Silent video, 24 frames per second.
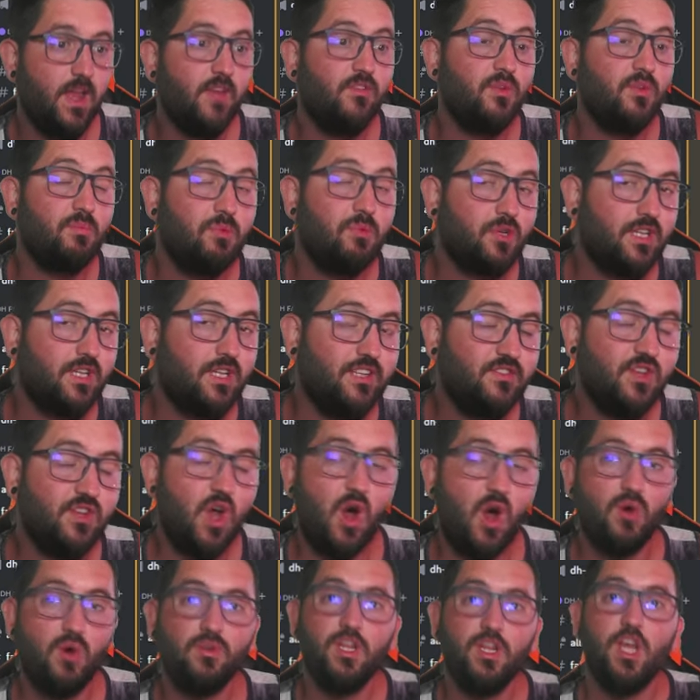If you put this
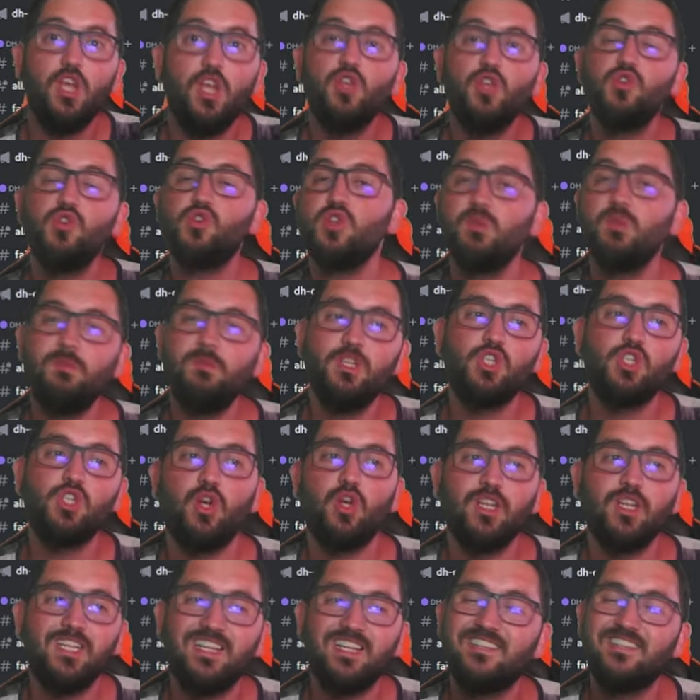code, you should be
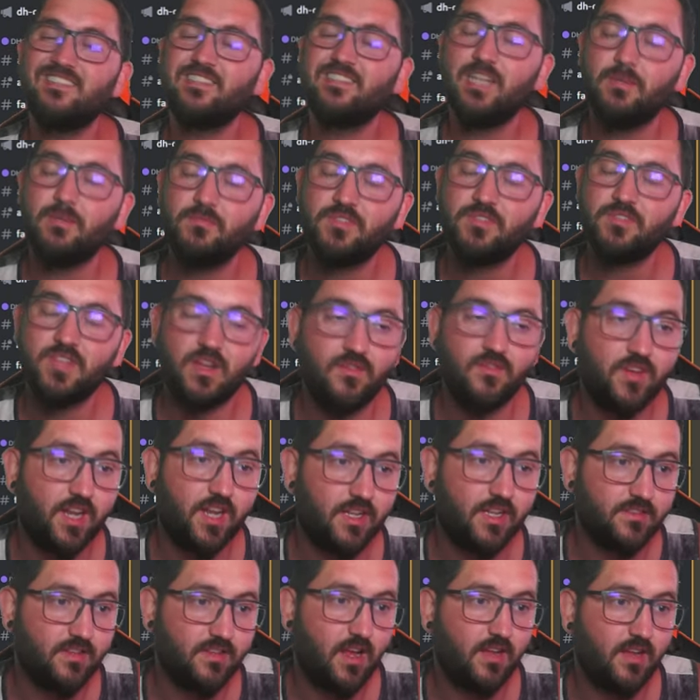joining the same server
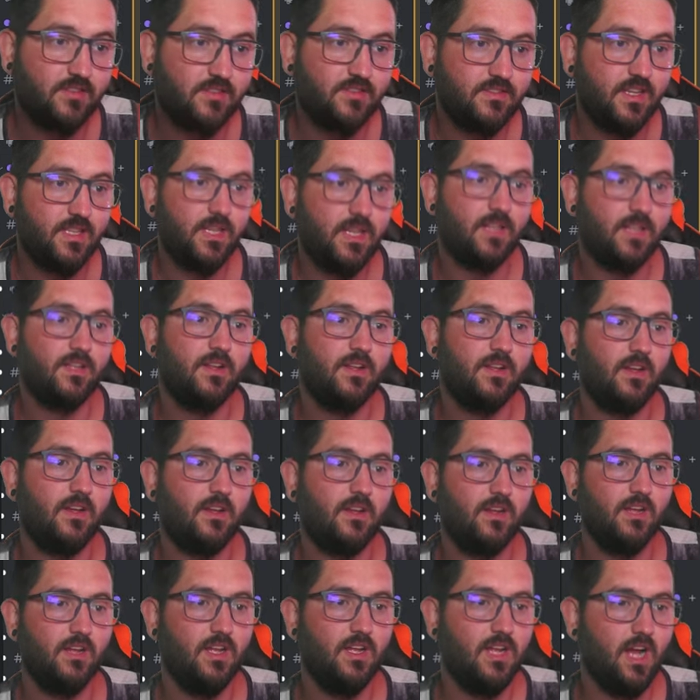as us, and then
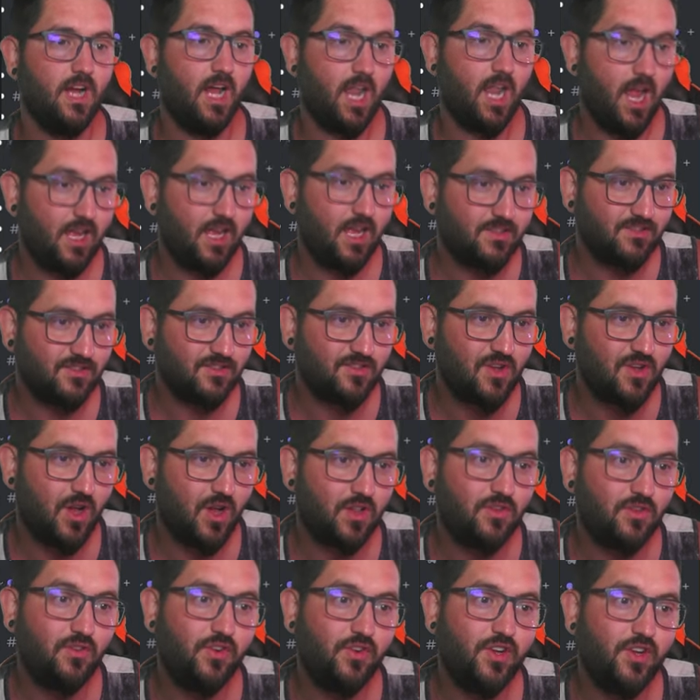the alliance is
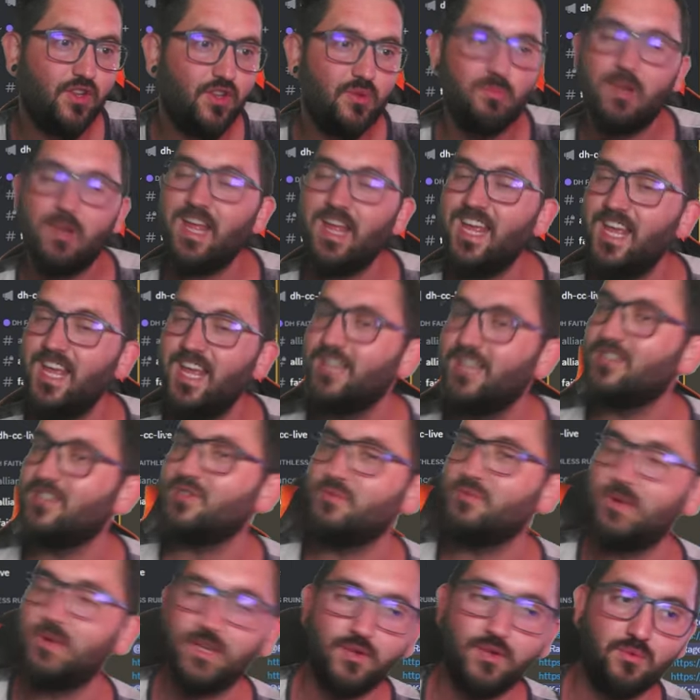called Free to Play Ish
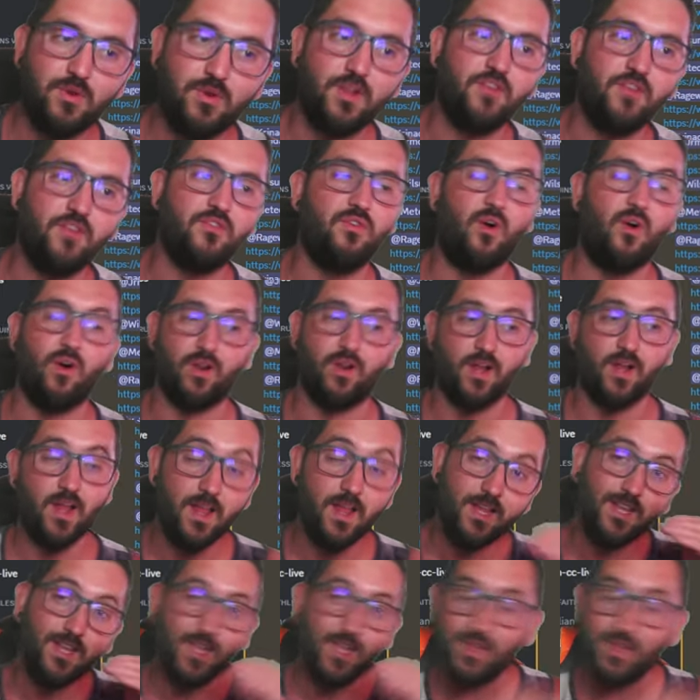2024
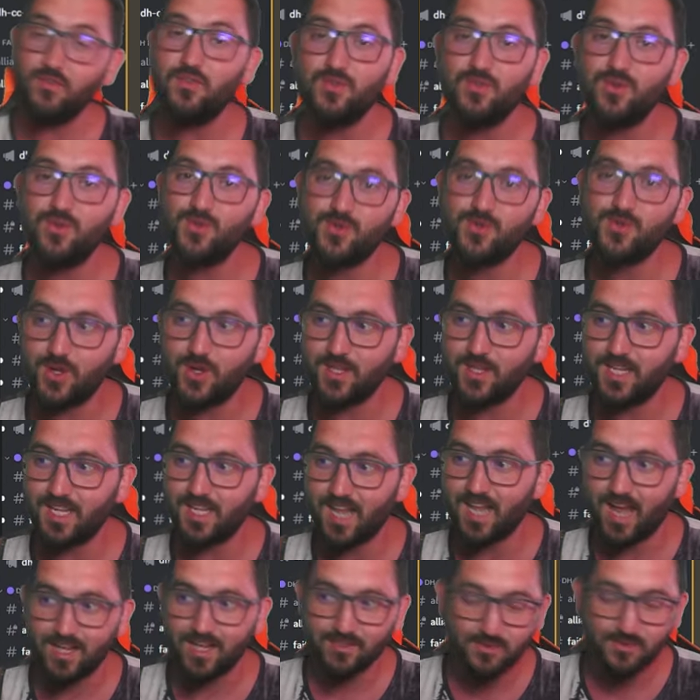if you do join the
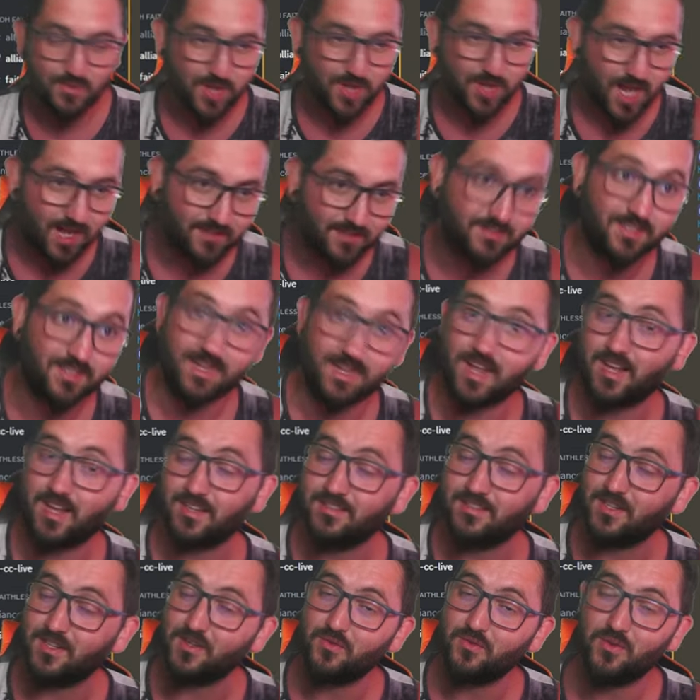alliance with us, and like I
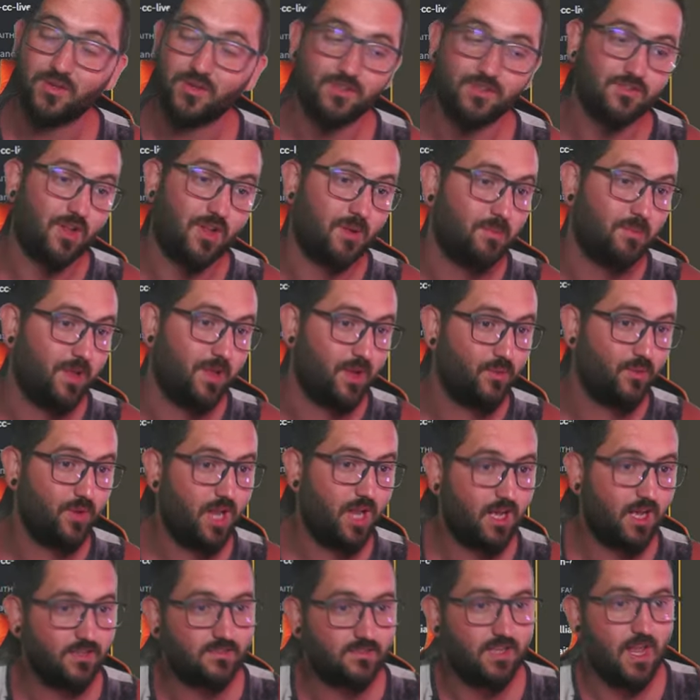said, if you want to start playing with
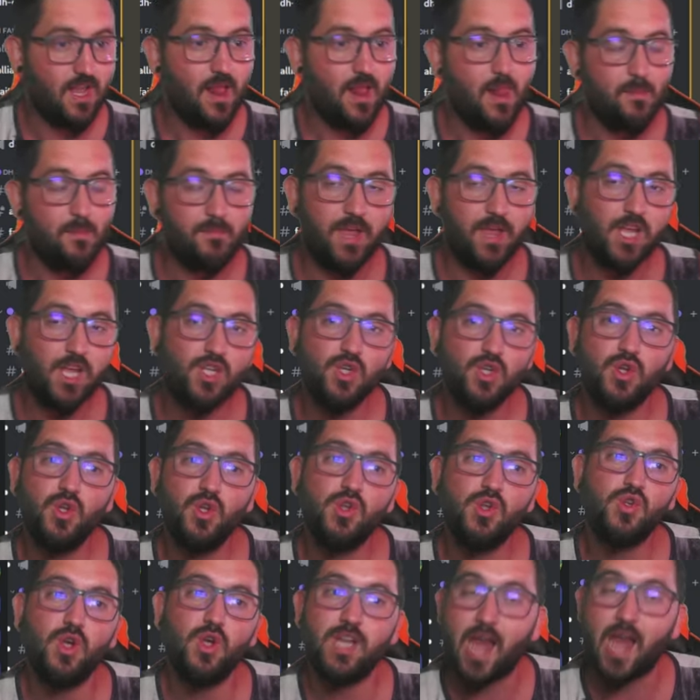us, make sure
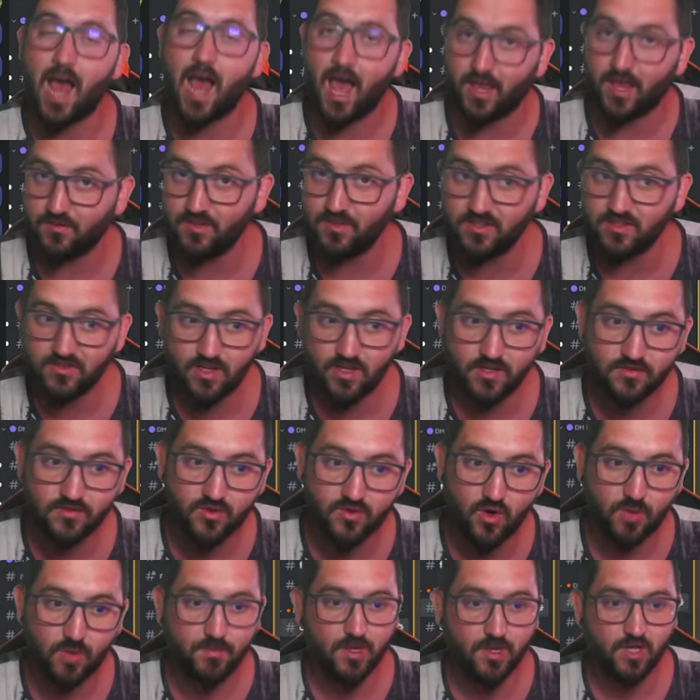you join Ivy's
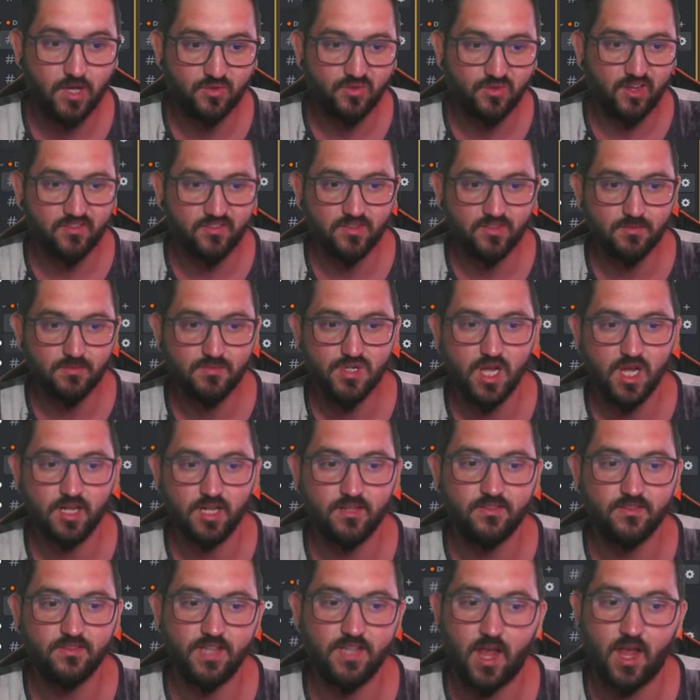Discord because we have some
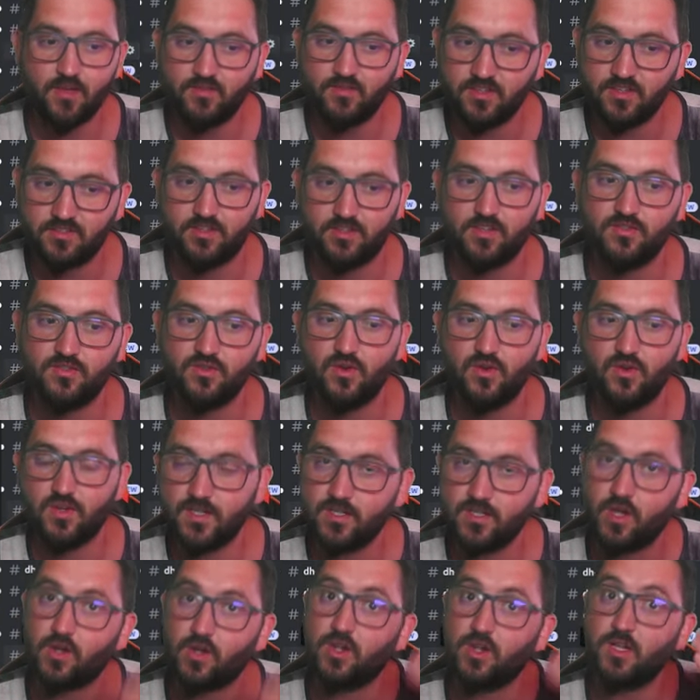channels in Ivy's Discord
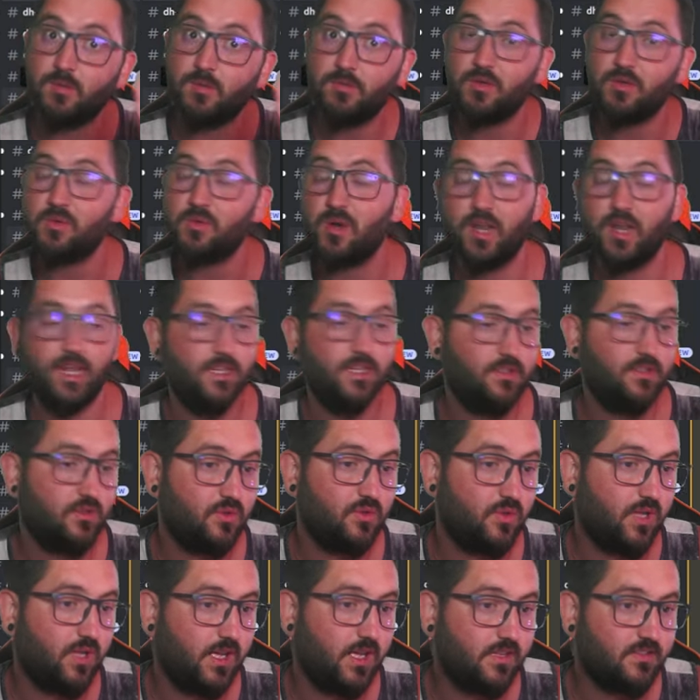that are going to be related
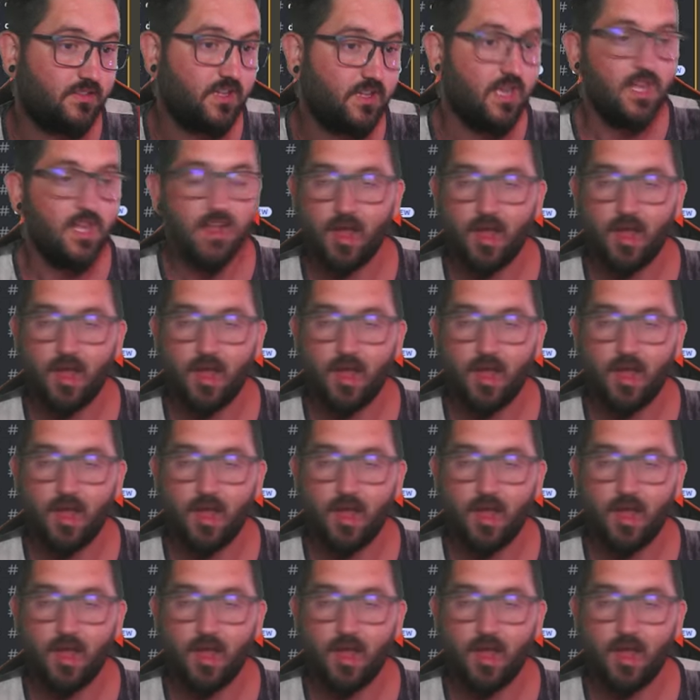to this.